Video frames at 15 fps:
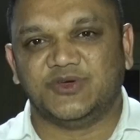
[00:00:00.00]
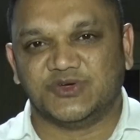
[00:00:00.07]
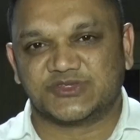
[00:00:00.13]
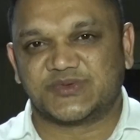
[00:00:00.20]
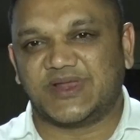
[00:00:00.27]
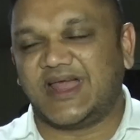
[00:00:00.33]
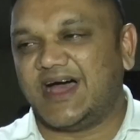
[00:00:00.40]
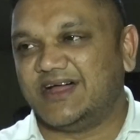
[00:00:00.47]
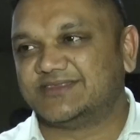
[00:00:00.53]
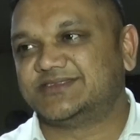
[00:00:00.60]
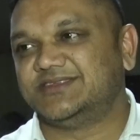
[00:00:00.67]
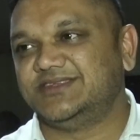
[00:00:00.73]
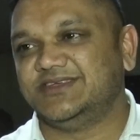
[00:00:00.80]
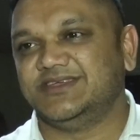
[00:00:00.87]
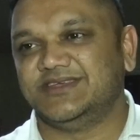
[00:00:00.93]
those will add
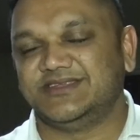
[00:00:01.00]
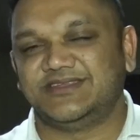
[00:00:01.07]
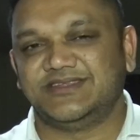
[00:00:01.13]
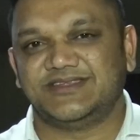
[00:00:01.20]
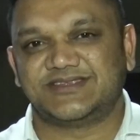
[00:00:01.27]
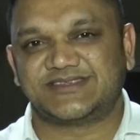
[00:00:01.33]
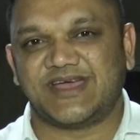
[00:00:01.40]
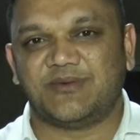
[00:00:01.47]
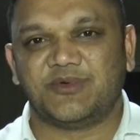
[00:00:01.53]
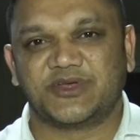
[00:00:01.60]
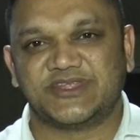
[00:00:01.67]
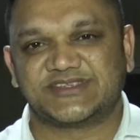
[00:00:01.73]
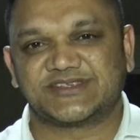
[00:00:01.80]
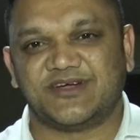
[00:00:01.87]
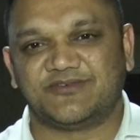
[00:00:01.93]
to the, the Stabroek
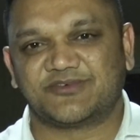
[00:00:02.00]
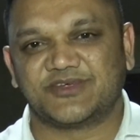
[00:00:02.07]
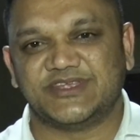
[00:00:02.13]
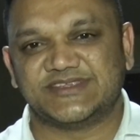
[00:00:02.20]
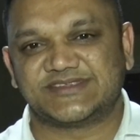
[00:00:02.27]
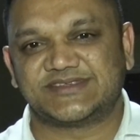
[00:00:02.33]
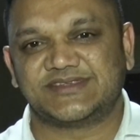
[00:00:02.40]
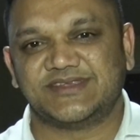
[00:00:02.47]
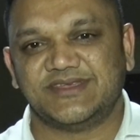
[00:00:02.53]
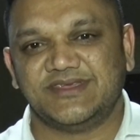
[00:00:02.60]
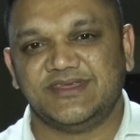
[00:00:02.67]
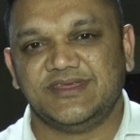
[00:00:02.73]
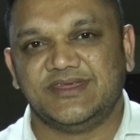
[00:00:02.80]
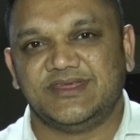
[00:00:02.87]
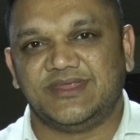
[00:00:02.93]
discoveries.
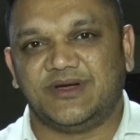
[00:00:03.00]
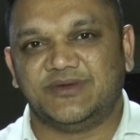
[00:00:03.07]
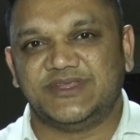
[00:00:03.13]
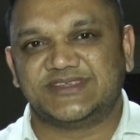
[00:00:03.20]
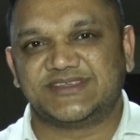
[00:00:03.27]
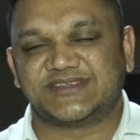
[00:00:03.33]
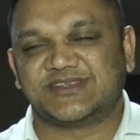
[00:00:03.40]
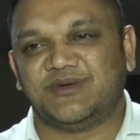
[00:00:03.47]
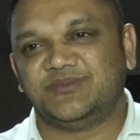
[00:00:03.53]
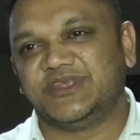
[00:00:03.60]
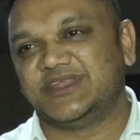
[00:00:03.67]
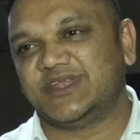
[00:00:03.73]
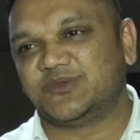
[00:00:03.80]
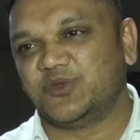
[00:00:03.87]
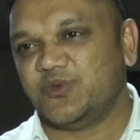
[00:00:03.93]
Now, this is
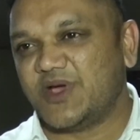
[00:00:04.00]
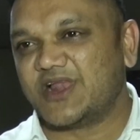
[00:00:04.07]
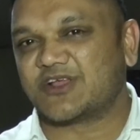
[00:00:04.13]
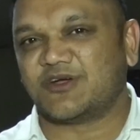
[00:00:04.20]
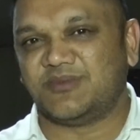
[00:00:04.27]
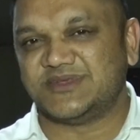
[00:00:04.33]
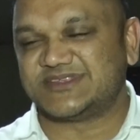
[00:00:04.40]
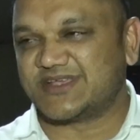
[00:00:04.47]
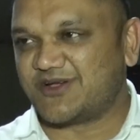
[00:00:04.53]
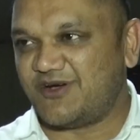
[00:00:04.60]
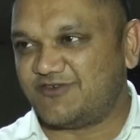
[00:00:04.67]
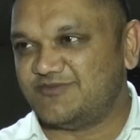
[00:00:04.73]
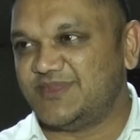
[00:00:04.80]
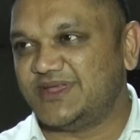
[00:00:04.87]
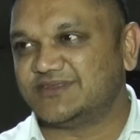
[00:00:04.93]
something that we welcome as a
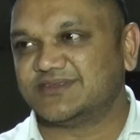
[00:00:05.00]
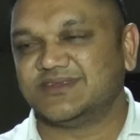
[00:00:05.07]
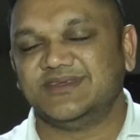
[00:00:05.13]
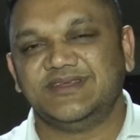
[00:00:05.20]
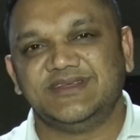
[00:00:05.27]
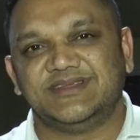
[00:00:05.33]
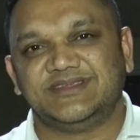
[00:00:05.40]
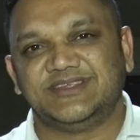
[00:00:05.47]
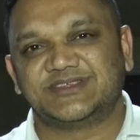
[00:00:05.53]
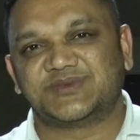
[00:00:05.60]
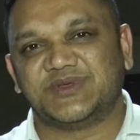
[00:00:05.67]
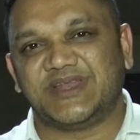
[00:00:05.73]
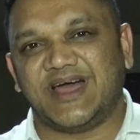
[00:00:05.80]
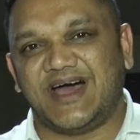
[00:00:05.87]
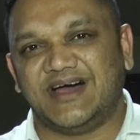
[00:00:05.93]
government. This
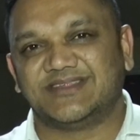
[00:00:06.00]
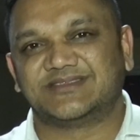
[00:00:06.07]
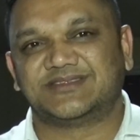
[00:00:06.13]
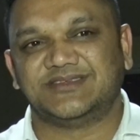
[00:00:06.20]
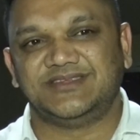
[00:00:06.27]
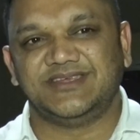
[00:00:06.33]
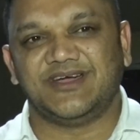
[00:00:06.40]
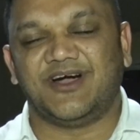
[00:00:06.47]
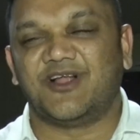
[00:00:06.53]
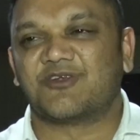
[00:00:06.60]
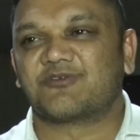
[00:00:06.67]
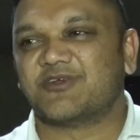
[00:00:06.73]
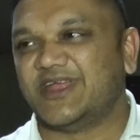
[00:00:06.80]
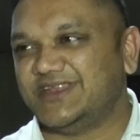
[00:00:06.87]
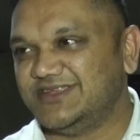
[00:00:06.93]
will add to the
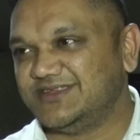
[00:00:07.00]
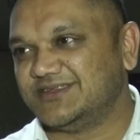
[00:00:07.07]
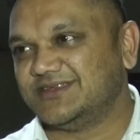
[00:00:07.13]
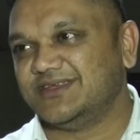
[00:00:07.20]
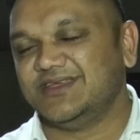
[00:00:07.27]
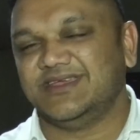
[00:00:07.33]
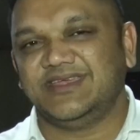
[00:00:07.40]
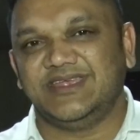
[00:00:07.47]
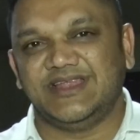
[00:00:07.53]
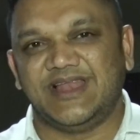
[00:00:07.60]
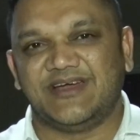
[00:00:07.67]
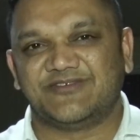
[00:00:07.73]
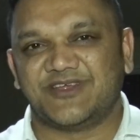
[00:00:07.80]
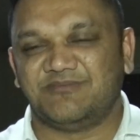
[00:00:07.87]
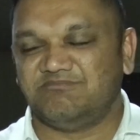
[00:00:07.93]
already
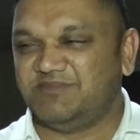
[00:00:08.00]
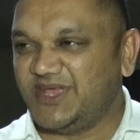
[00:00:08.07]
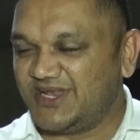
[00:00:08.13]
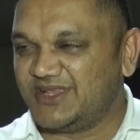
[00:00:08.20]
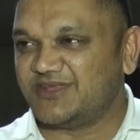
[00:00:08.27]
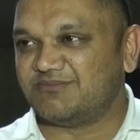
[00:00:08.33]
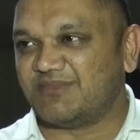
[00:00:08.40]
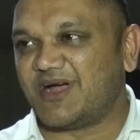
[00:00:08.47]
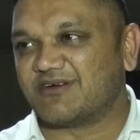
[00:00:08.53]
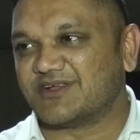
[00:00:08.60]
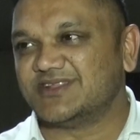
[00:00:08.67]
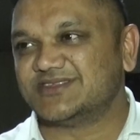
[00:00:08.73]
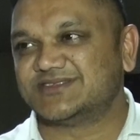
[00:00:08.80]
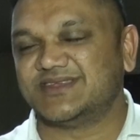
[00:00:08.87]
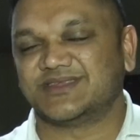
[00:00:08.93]
11 billion
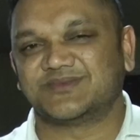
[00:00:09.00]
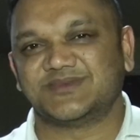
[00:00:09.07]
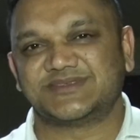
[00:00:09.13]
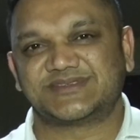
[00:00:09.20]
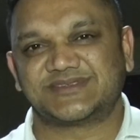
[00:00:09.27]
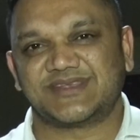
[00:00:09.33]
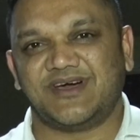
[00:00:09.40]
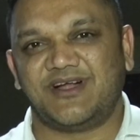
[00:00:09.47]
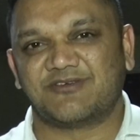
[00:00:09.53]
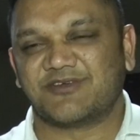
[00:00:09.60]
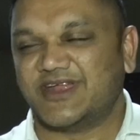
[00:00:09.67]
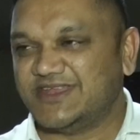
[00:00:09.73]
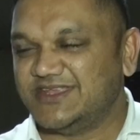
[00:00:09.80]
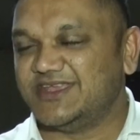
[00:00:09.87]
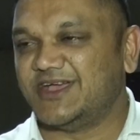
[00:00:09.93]
barrels that was
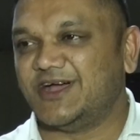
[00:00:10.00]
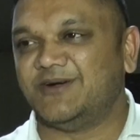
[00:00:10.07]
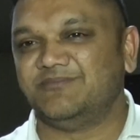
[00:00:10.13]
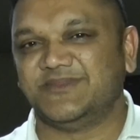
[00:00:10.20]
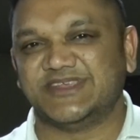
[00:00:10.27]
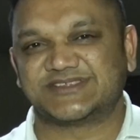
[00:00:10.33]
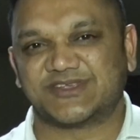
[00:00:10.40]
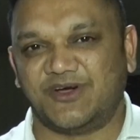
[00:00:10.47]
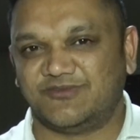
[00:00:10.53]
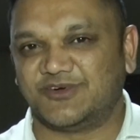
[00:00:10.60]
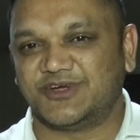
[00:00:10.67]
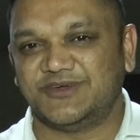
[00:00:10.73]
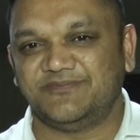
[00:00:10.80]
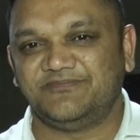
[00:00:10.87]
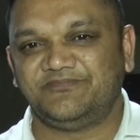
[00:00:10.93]
already um,
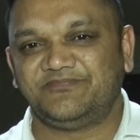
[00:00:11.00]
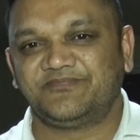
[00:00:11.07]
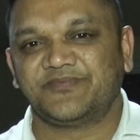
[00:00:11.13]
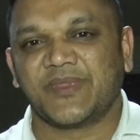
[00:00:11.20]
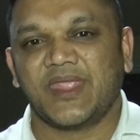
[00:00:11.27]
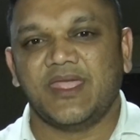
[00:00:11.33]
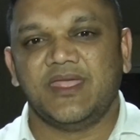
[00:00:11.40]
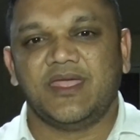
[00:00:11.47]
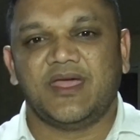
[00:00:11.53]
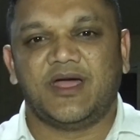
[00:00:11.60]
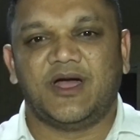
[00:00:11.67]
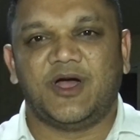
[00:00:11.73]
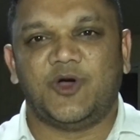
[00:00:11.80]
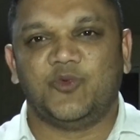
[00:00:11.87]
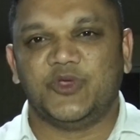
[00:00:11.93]
discovered.
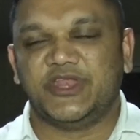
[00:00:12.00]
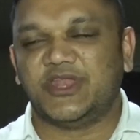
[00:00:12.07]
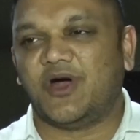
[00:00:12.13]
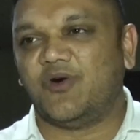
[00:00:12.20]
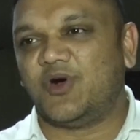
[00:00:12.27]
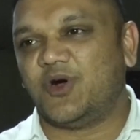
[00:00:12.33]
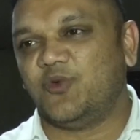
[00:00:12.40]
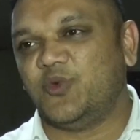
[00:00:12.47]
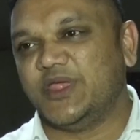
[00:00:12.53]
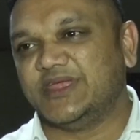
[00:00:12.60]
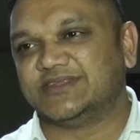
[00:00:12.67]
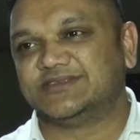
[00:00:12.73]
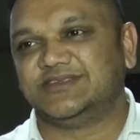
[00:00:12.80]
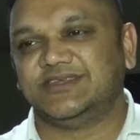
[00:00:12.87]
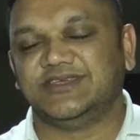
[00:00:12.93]
Uh, we now
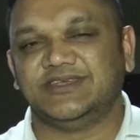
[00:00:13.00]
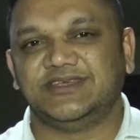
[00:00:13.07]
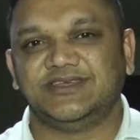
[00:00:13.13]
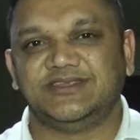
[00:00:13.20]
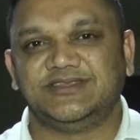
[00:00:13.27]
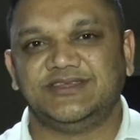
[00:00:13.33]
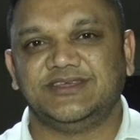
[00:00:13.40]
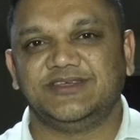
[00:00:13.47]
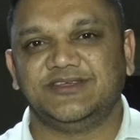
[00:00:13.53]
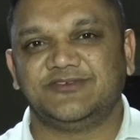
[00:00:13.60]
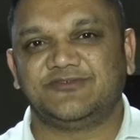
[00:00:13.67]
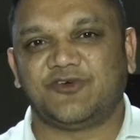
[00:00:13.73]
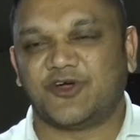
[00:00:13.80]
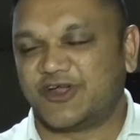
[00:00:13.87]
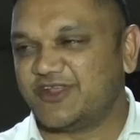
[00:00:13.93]
await the, the
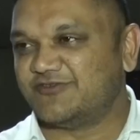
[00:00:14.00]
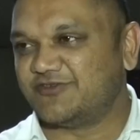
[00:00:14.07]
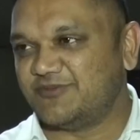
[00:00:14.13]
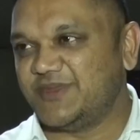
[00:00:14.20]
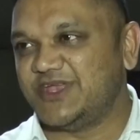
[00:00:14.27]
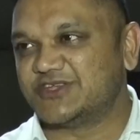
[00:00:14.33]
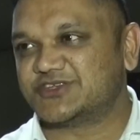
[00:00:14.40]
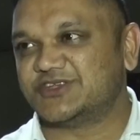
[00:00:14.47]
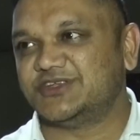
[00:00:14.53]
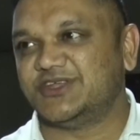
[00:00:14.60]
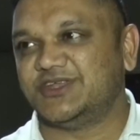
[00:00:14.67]
further information